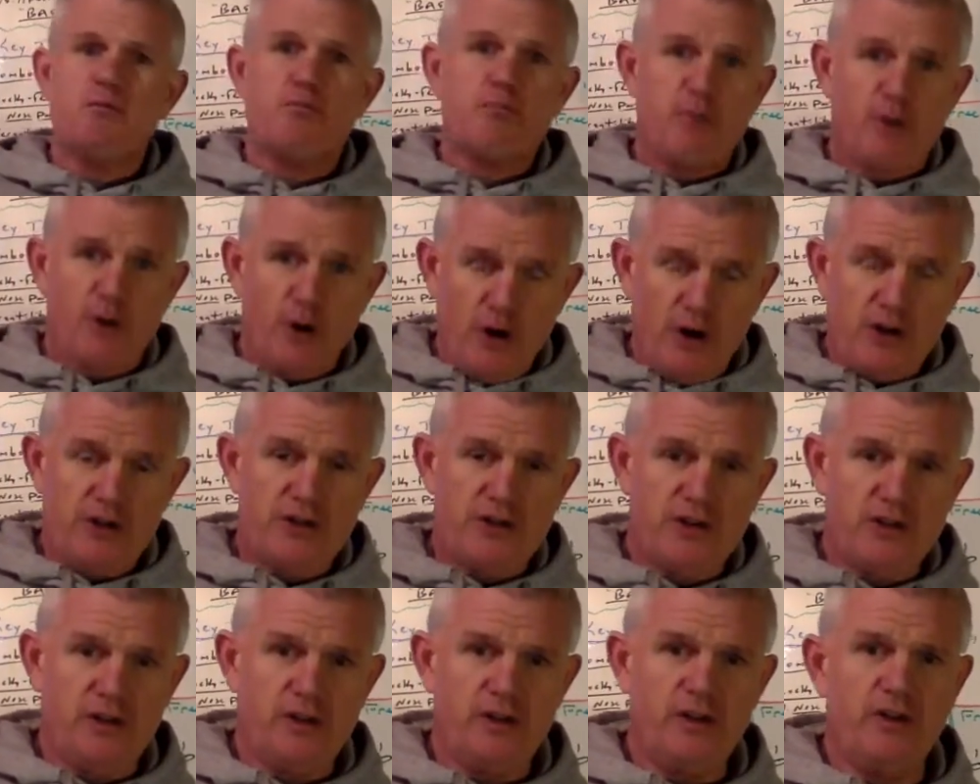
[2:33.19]

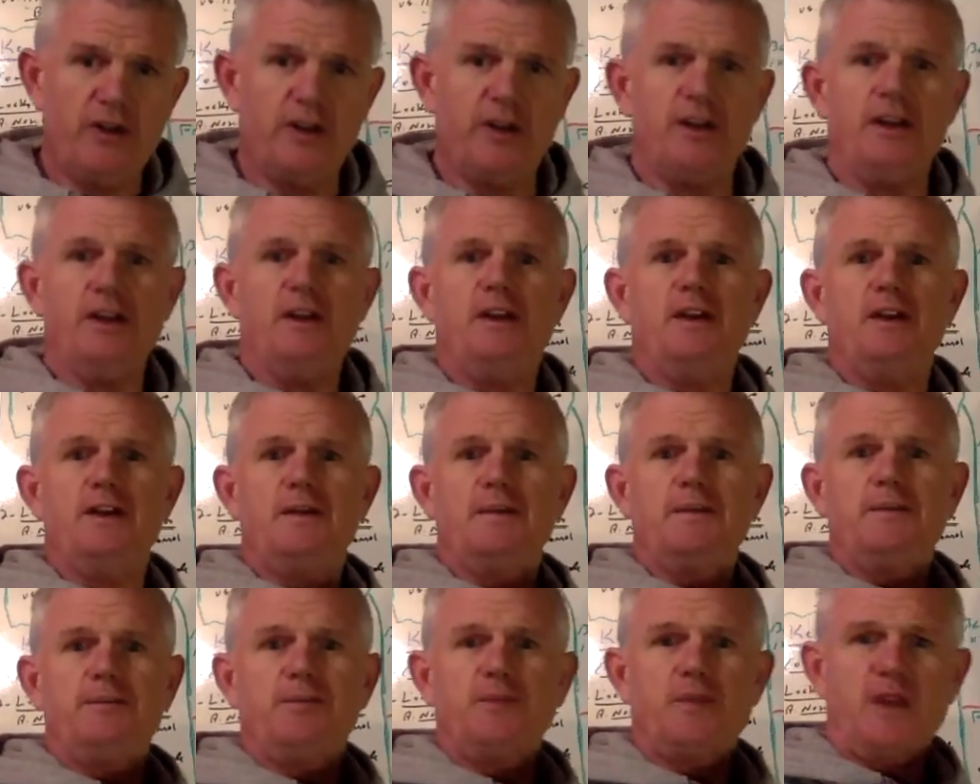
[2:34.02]
personally,
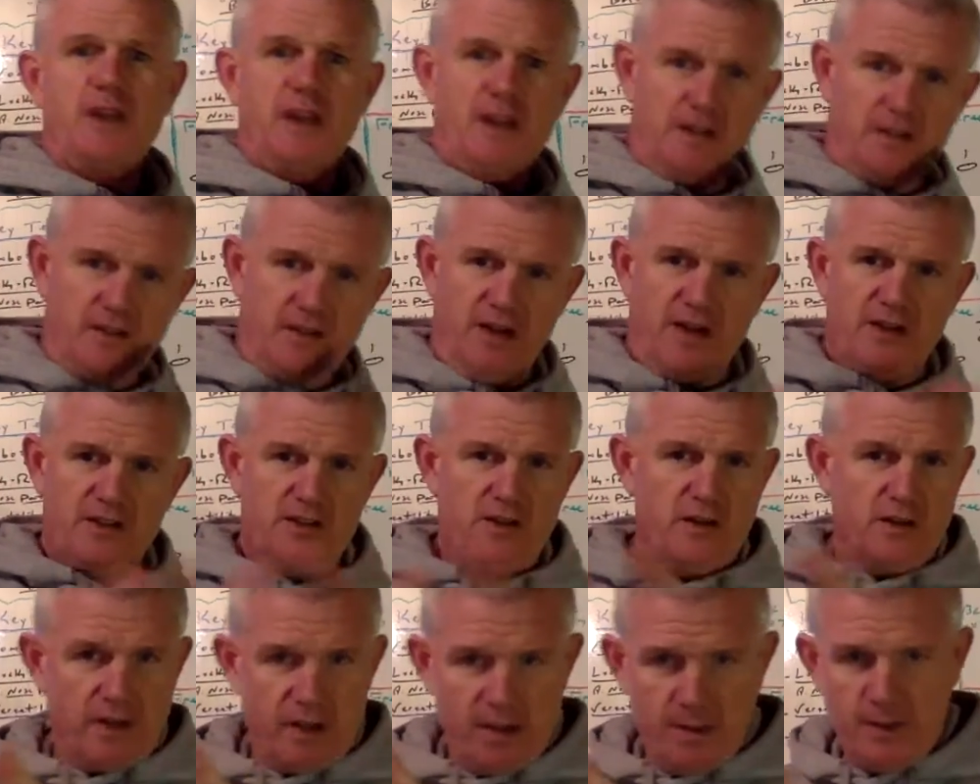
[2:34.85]
it
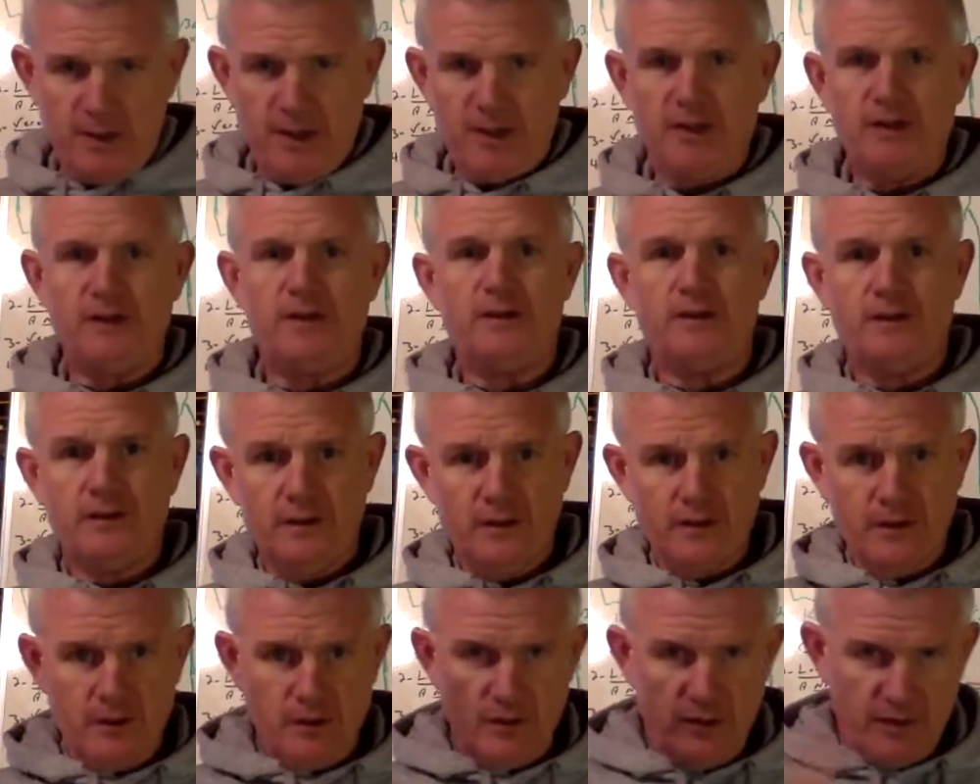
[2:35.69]
does limit
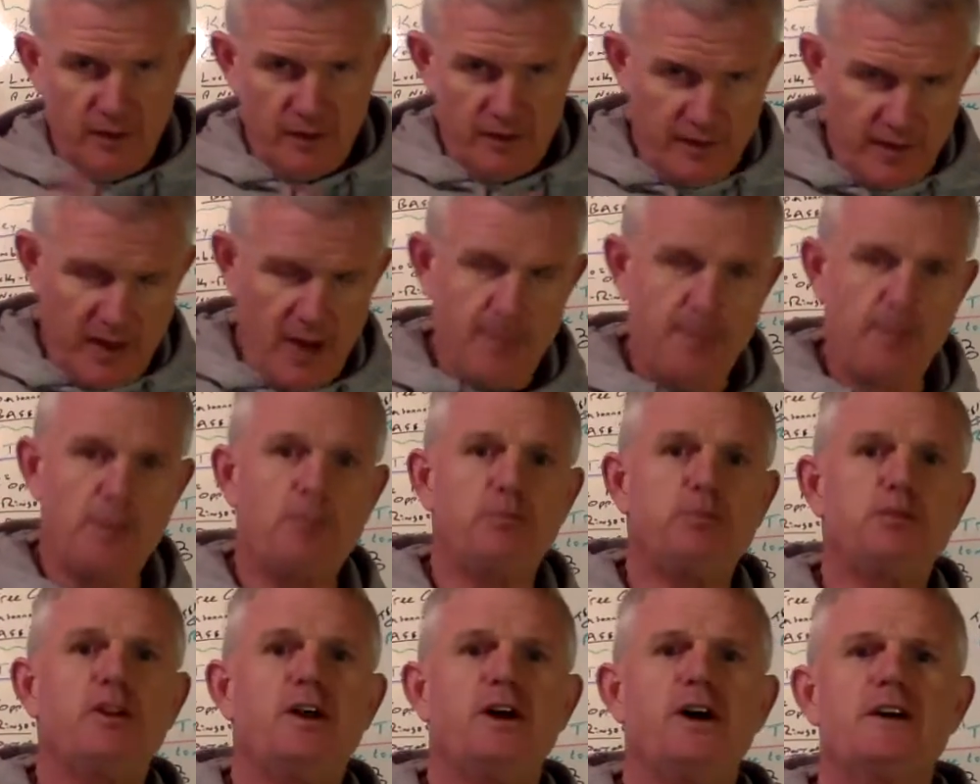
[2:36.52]
the type
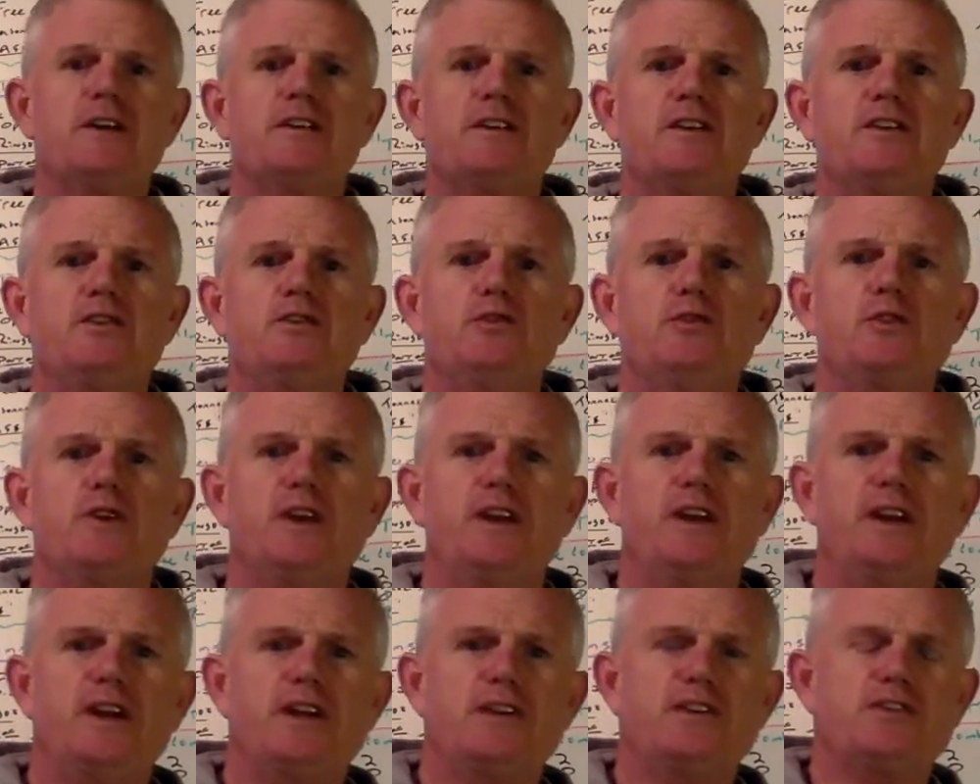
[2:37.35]
of plug that you
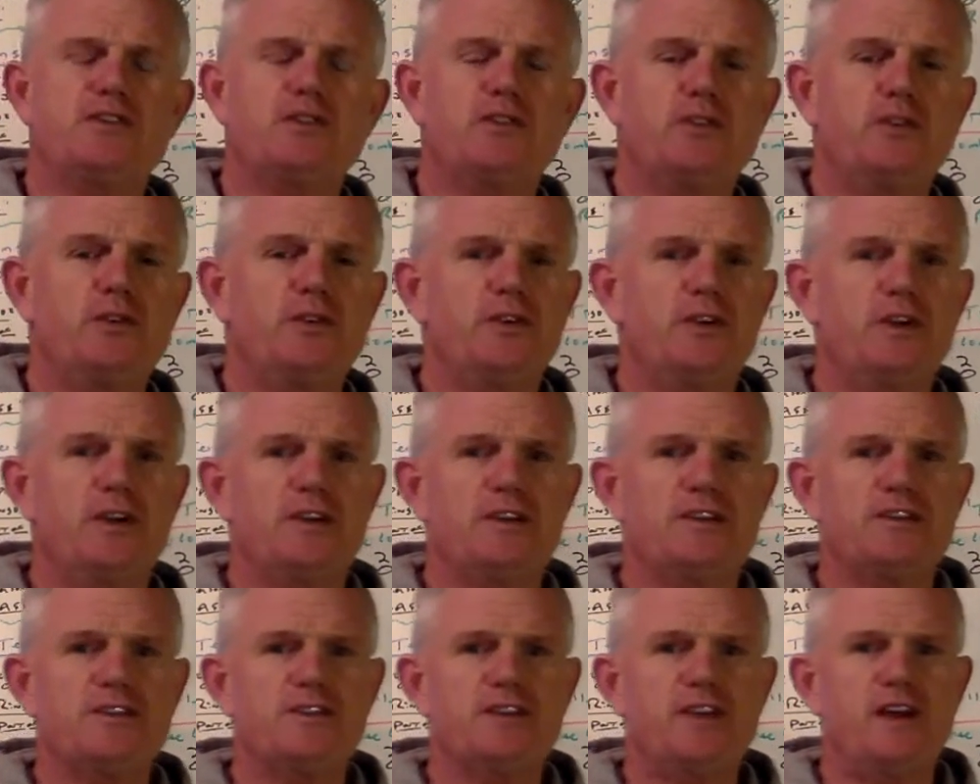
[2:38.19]
can execute on the
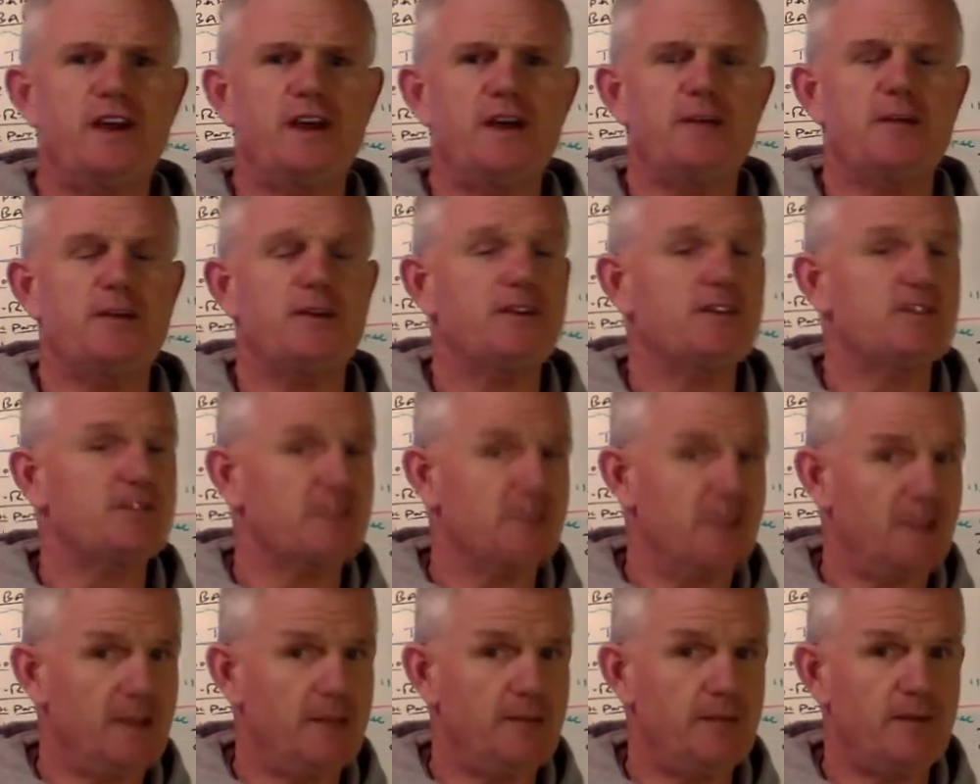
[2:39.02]
other side, but at the
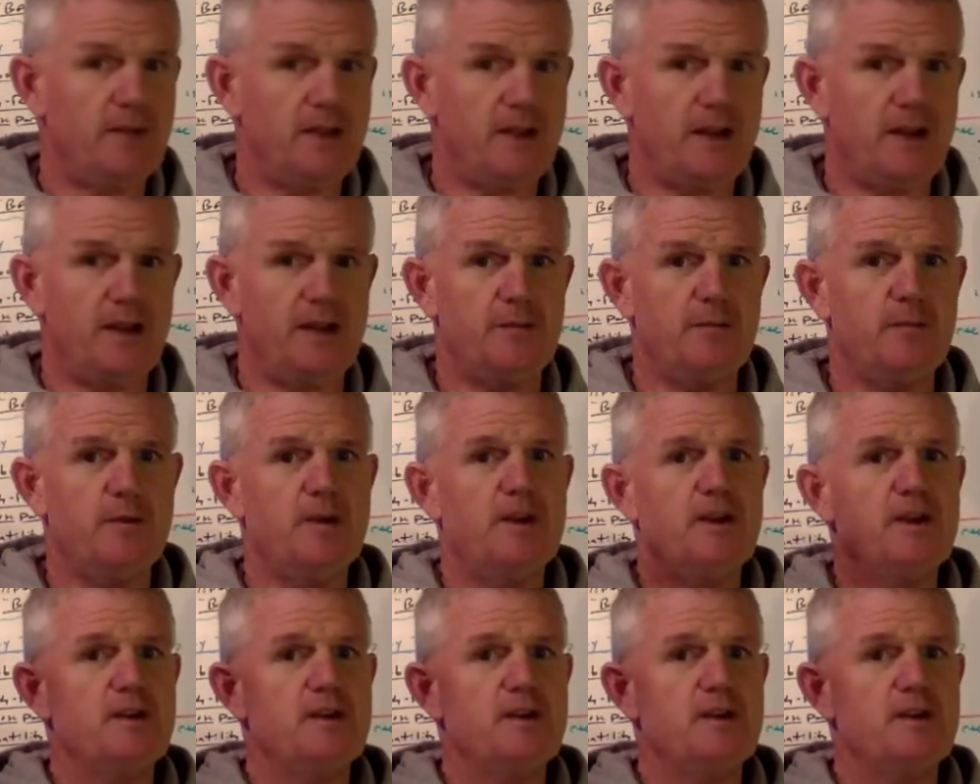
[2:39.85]
same time,